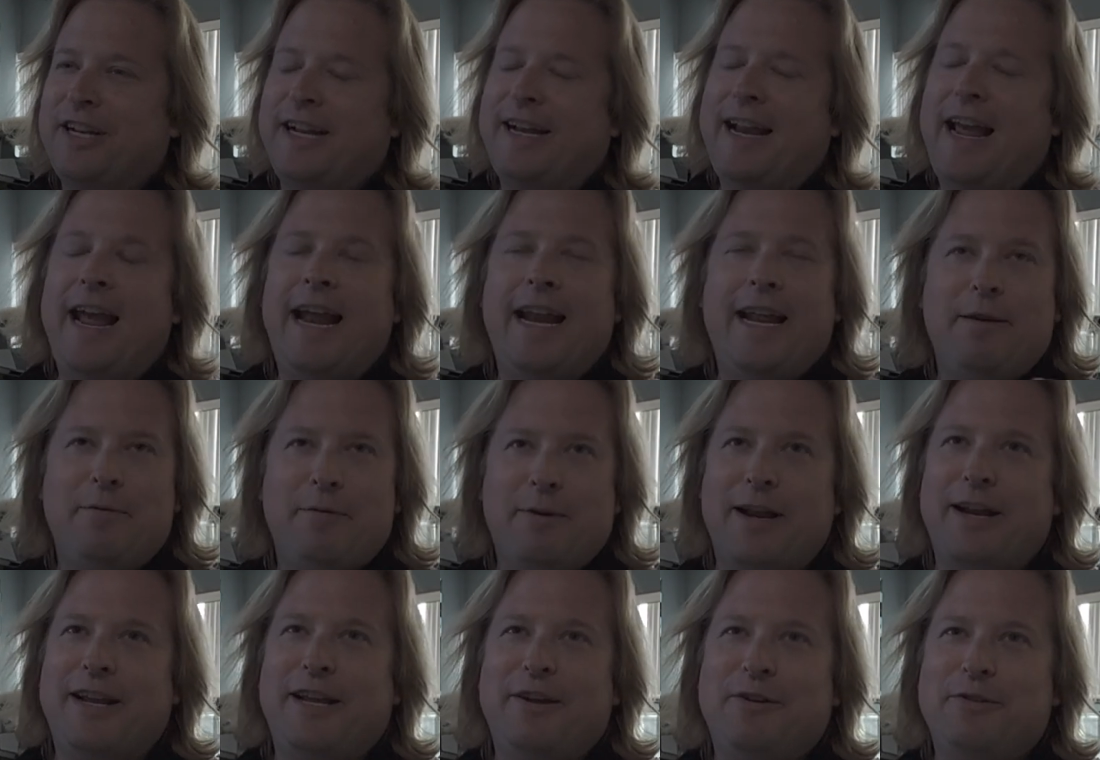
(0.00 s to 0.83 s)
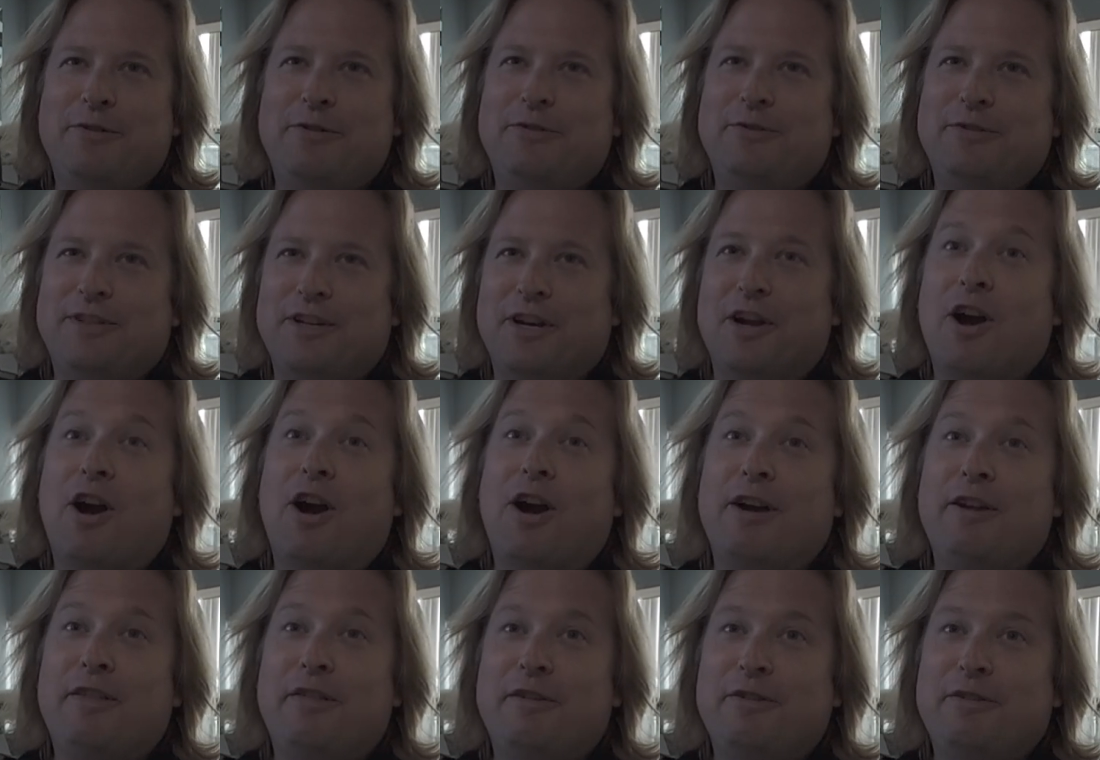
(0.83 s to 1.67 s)
and anybody who's a
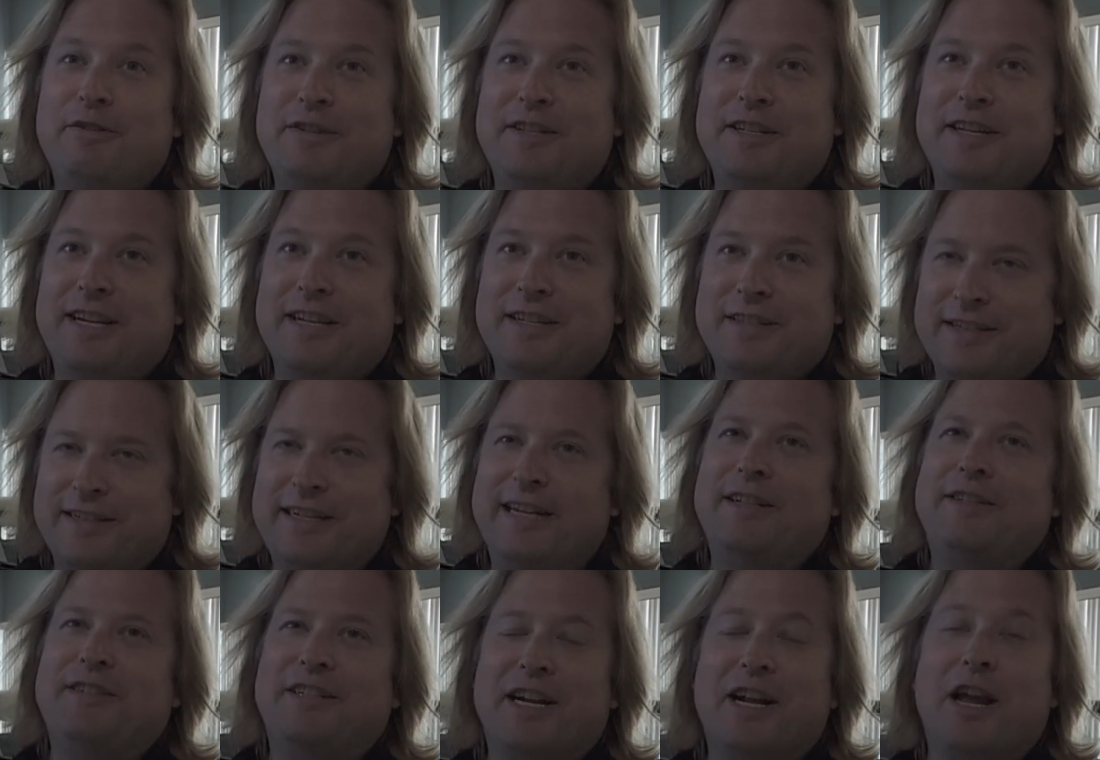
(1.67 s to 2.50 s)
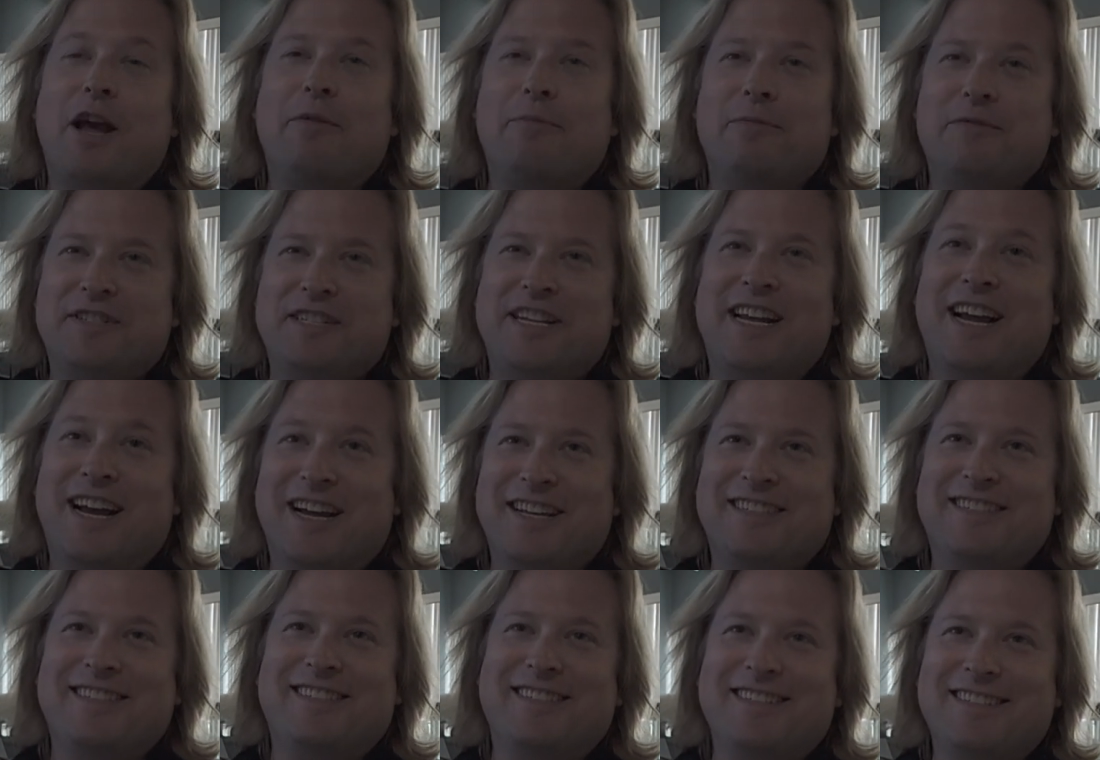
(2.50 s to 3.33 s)
car enthusiast needs to come see us.